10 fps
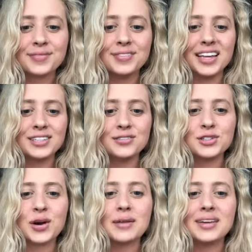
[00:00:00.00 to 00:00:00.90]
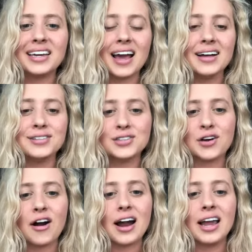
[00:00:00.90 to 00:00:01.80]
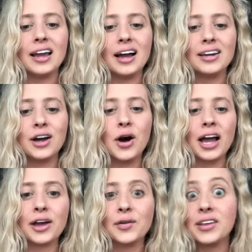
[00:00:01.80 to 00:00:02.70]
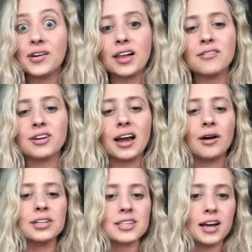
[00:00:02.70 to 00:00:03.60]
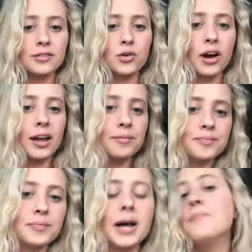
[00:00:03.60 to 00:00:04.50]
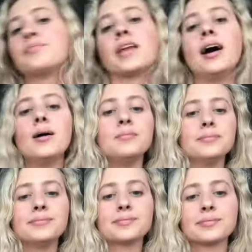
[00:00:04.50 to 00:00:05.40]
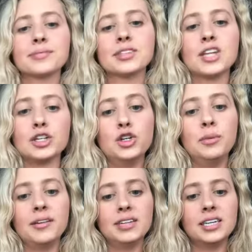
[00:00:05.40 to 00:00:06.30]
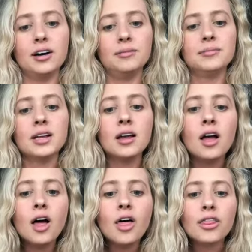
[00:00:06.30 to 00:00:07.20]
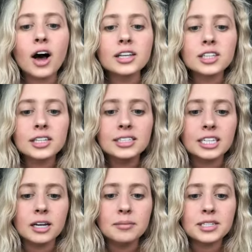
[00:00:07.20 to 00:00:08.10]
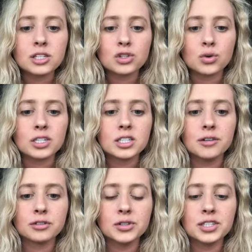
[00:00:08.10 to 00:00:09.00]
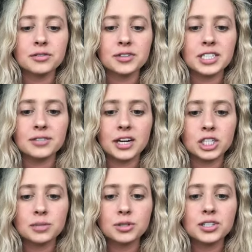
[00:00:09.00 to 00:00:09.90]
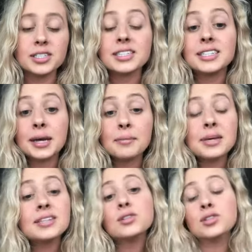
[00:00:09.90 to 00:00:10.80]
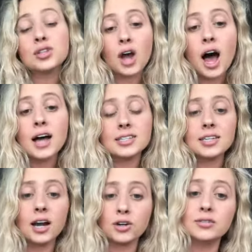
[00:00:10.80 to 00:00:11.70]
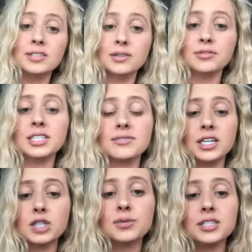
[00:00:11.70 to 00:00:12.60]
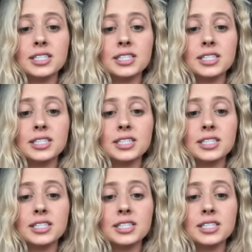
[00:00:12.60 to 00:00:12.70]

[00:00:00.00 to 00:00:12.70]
Thanks for joining me again. Sorry, I know I can only go live for an hour. It's kind of annoying, but um, it's not too big of a deal. Thoughts on dim as a source of cruciferous vegetables. Dim is not a cruciferous vegetable.